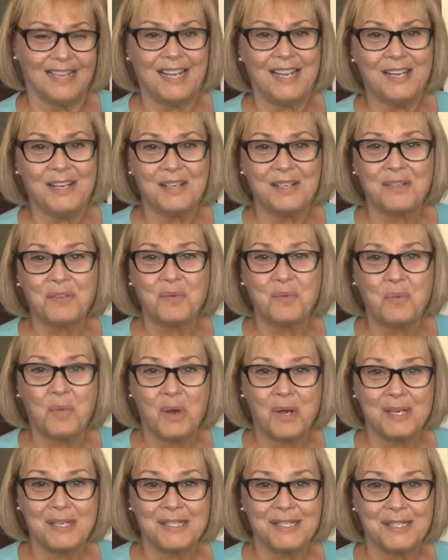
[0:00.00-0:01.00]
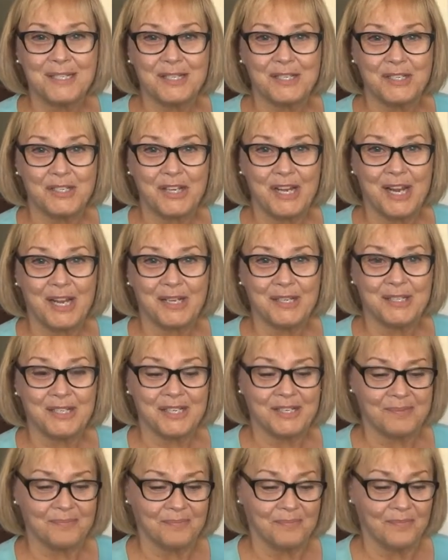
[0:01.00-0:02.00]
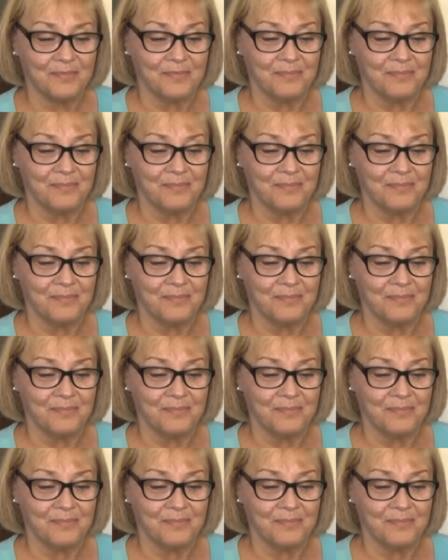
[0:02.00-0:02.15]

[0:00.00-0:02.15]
It was enchanting.